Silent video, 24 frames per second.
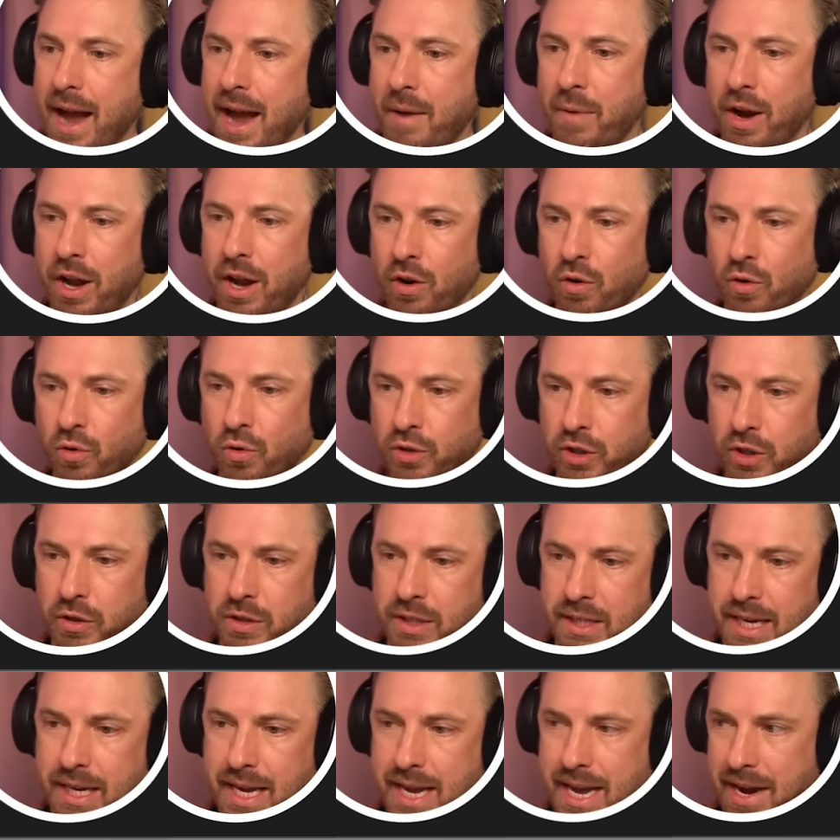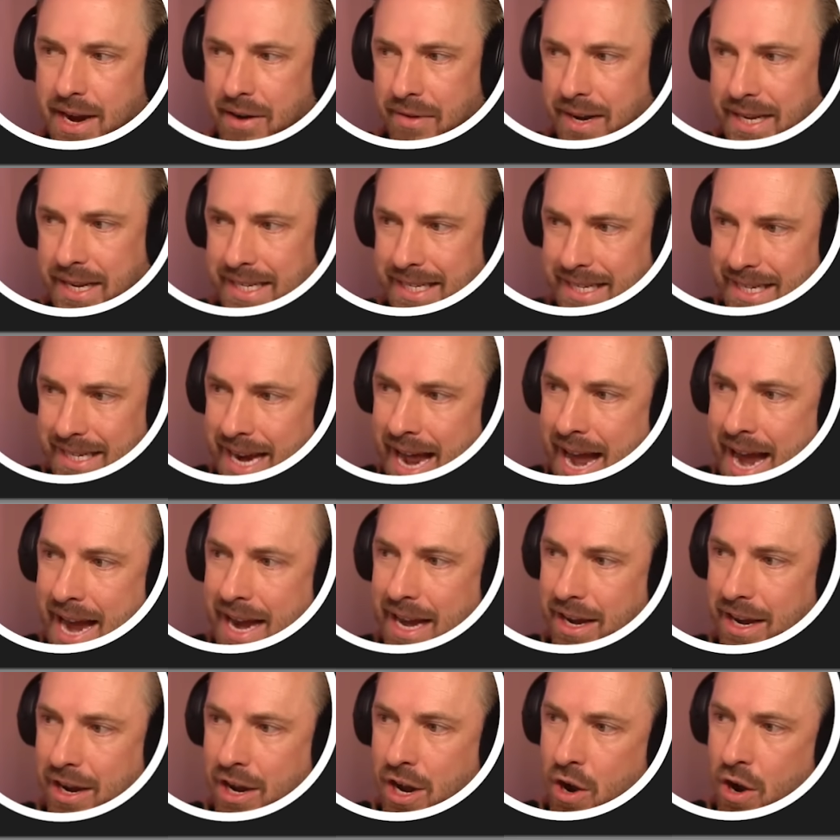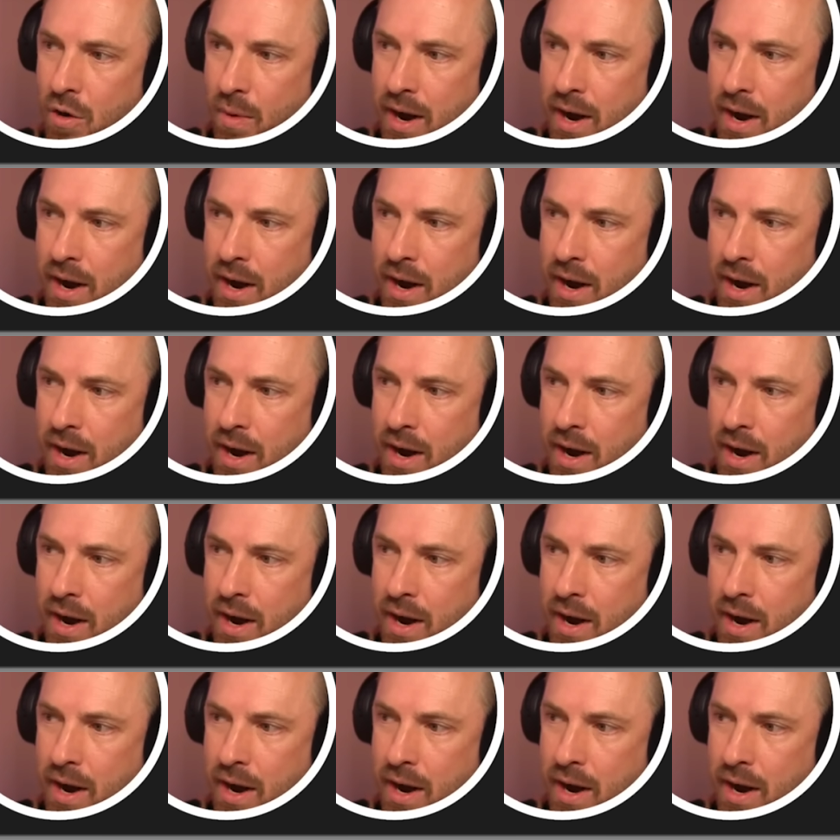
and we can also see here in Slack,